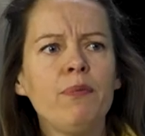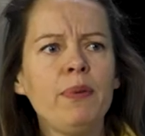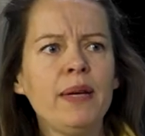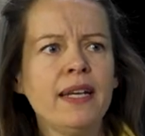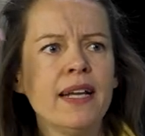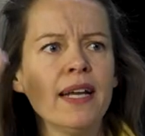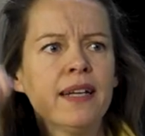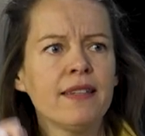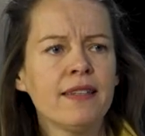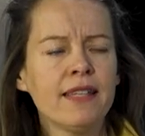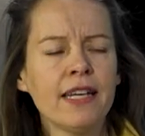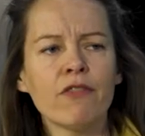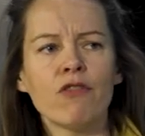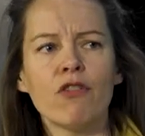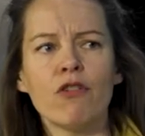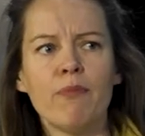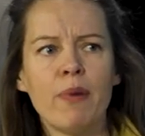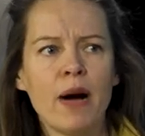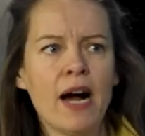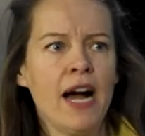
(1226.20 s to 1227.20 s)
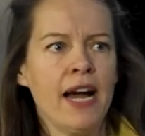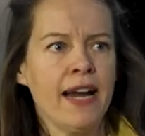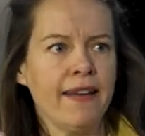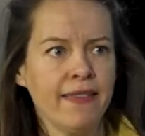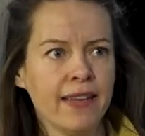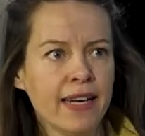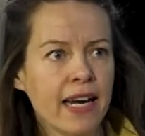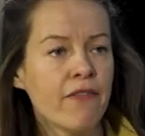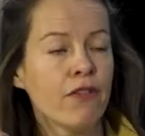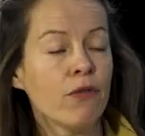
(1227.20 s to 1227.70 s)
be net zero by, and
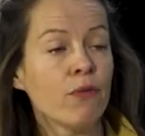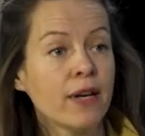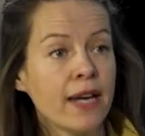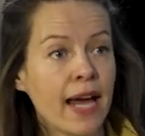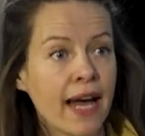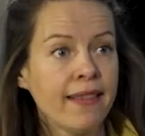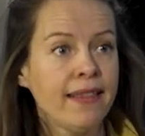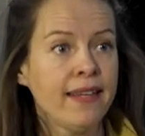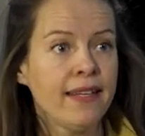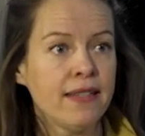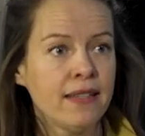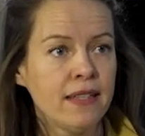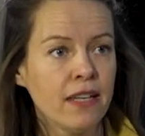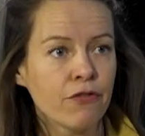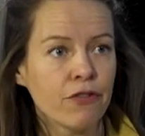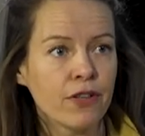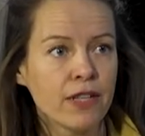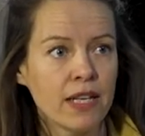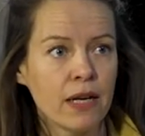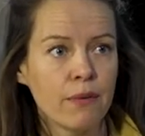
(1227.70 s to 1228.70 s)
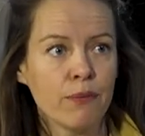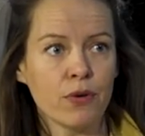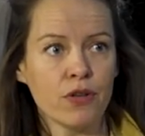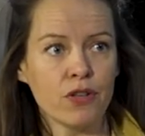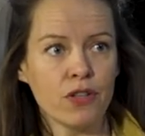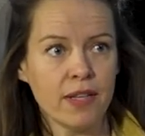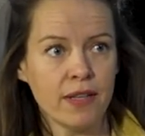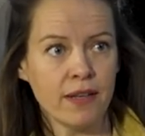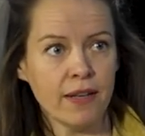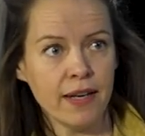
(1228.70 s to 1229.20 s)
then everyone had these different
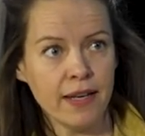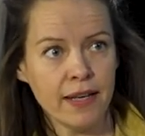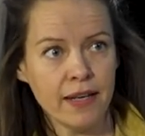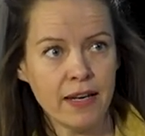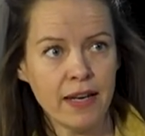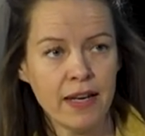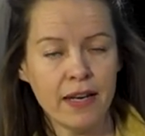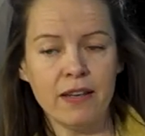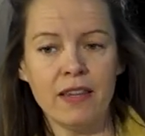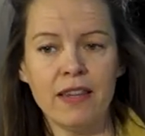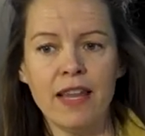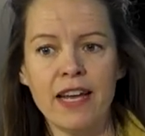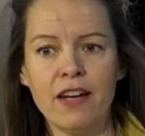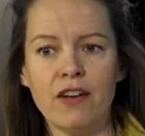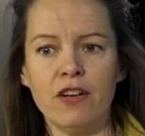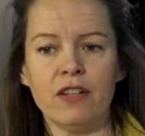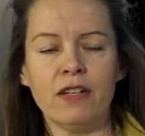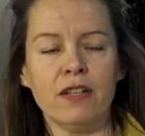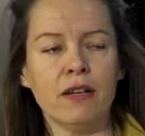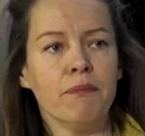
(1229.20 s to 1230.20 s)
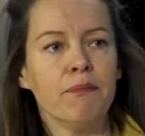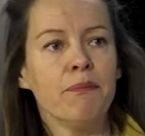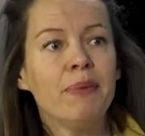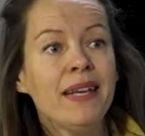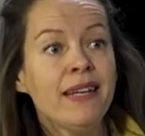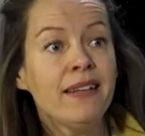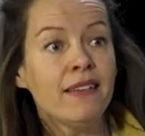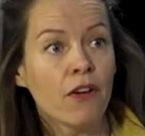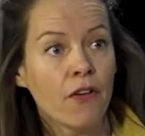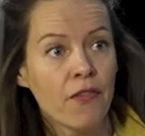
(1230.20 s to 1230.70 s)
numbers, and, and, and they could
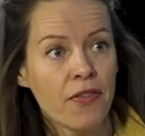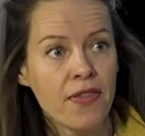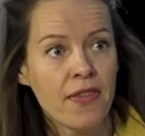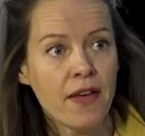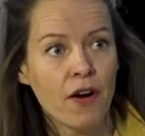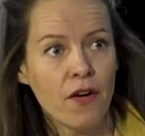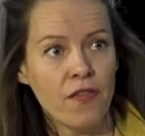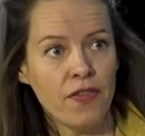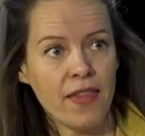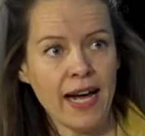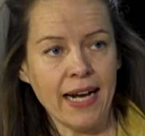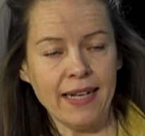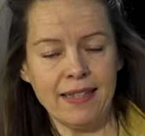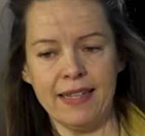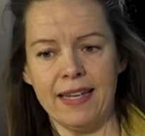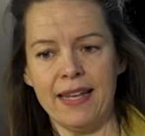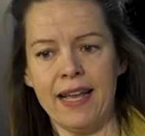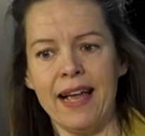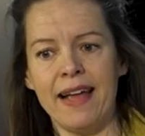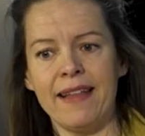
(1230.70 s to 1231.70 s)
compete on, on that.